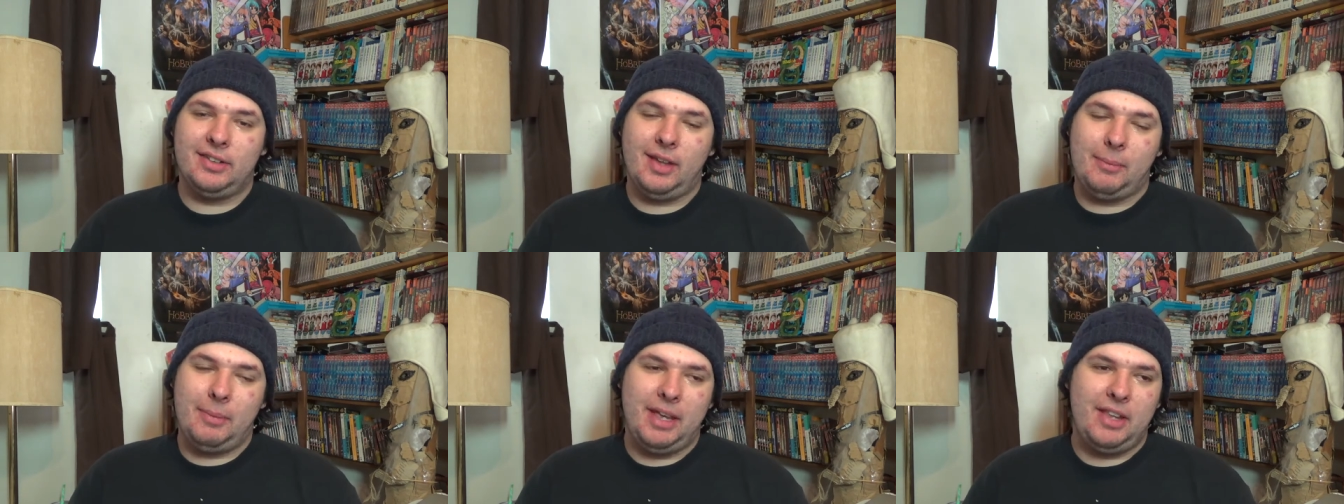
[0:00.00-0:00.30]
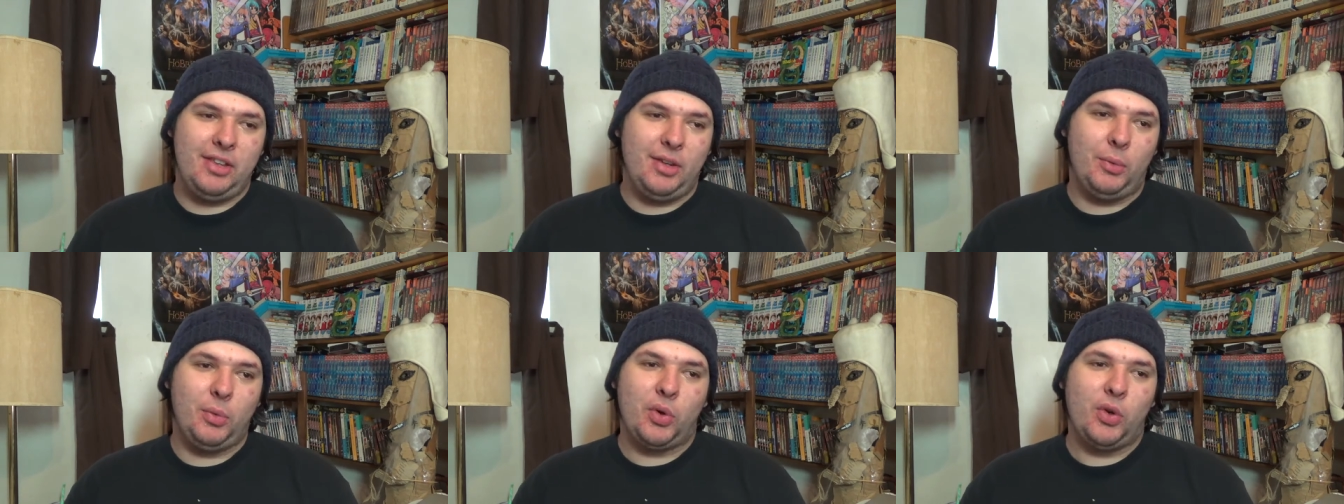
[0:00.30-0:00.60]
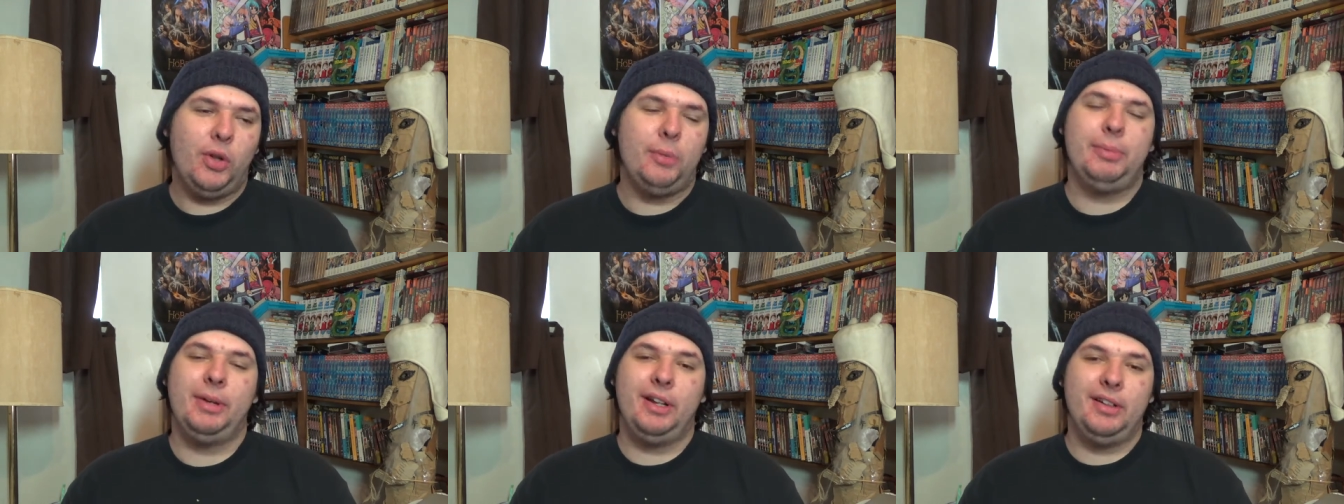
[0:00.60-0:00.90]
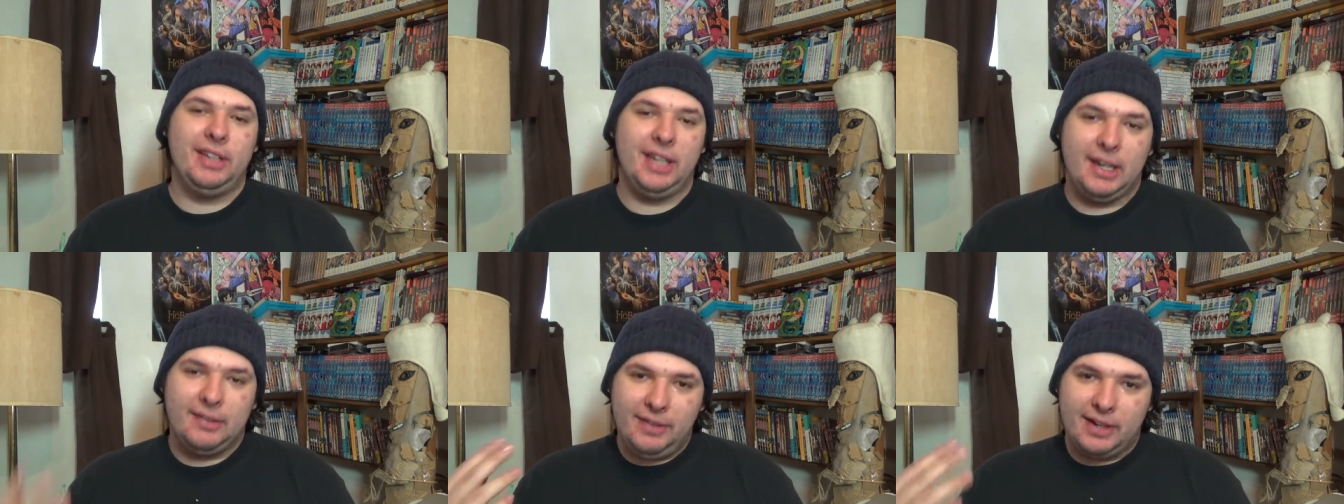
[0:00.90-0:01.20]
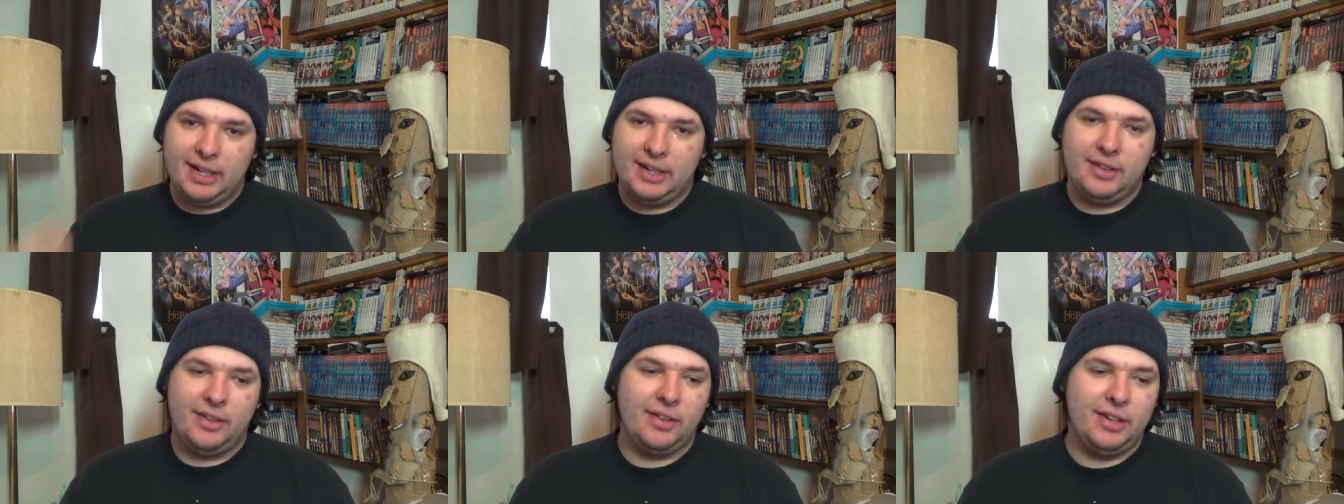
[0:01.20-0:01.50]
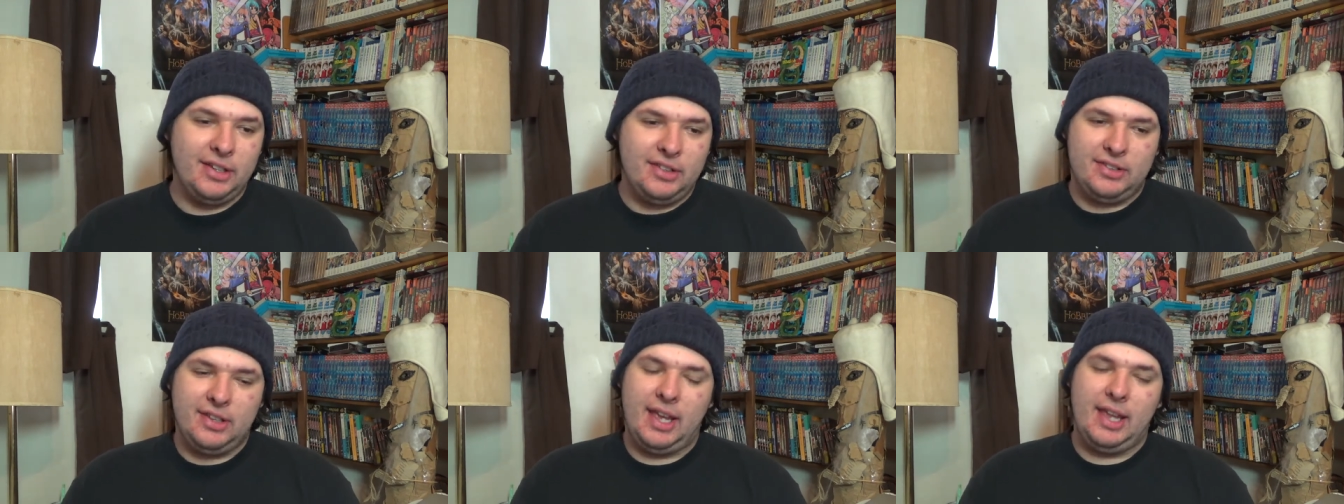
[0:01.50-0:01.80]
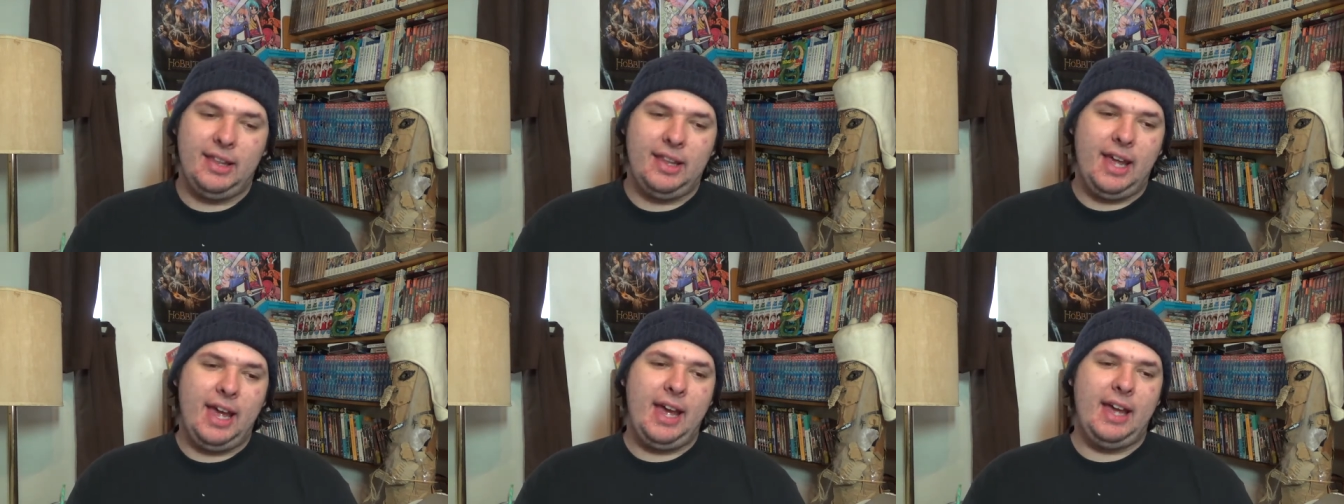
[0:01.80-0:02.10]
amazing world building if I didn't already say
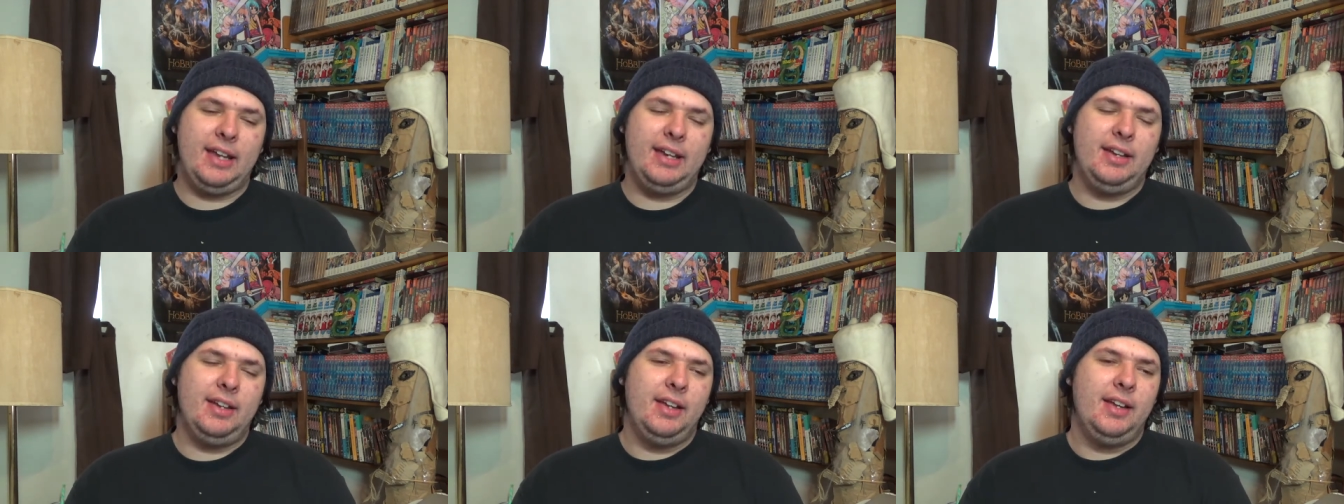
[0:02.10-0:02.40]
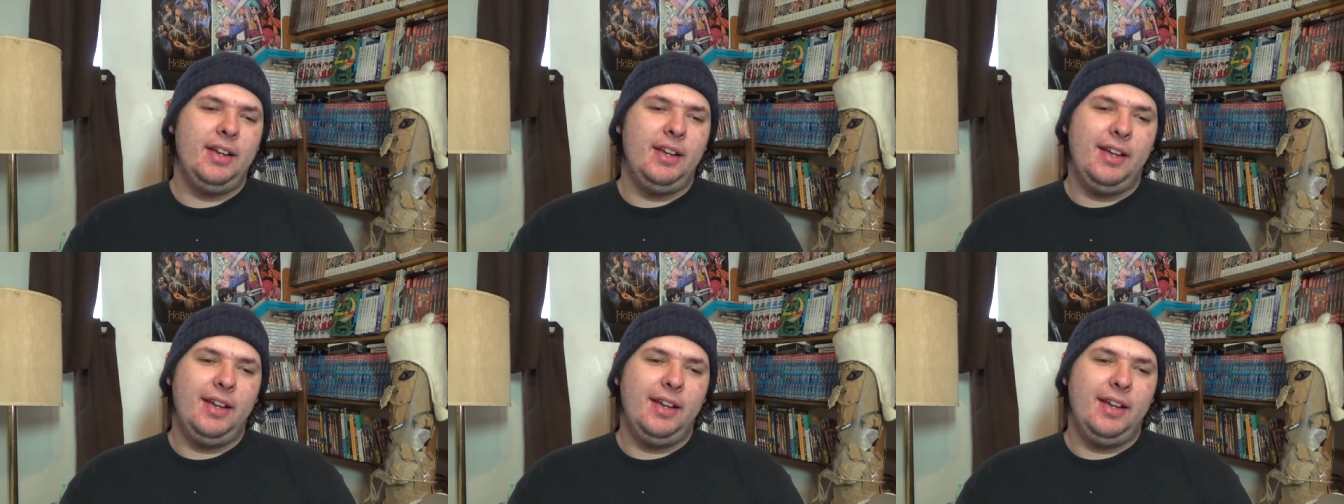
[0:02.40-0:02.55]
that.